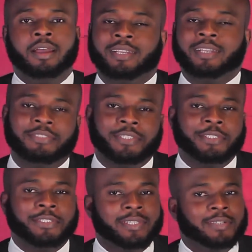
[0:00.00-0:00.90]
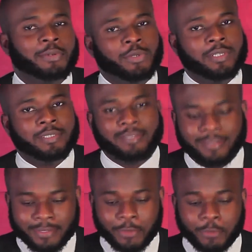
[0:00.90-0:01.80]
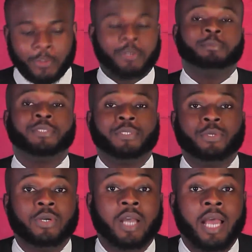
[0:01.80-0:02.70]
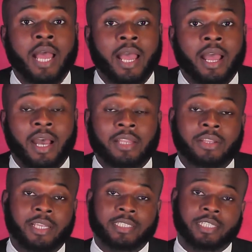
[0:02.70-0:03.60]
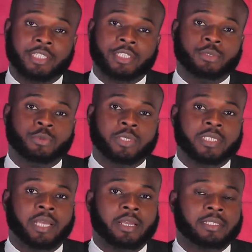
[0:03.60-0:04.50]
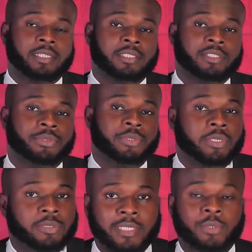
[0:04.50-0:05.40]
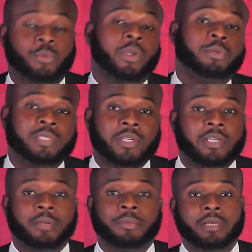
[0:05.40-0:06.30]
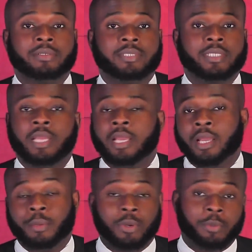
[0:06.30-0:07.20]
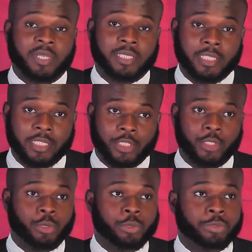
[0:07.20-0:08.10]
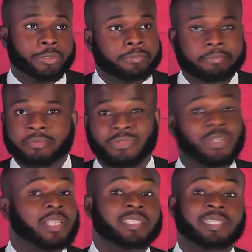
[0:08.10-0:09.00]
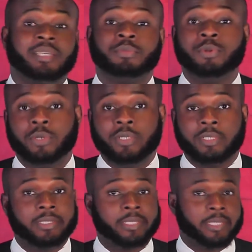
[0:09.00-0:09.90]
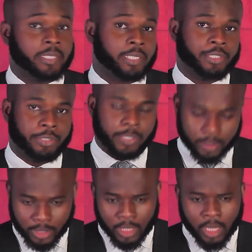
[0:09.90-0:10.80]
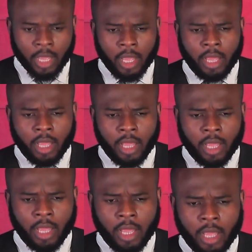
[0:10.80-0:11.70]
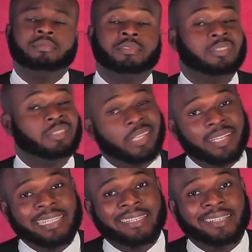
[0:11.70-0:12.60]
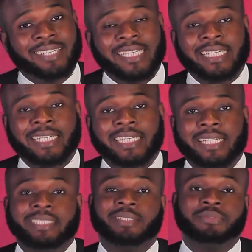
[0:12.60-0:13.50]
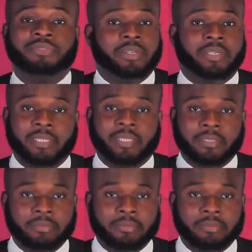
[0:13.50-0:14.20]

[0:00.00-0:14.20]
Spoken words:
Good afternoon, everyone. Welcome to another session with Accent Realty, where we talk about property issues, relatable ones in Nigeria. So today it's a very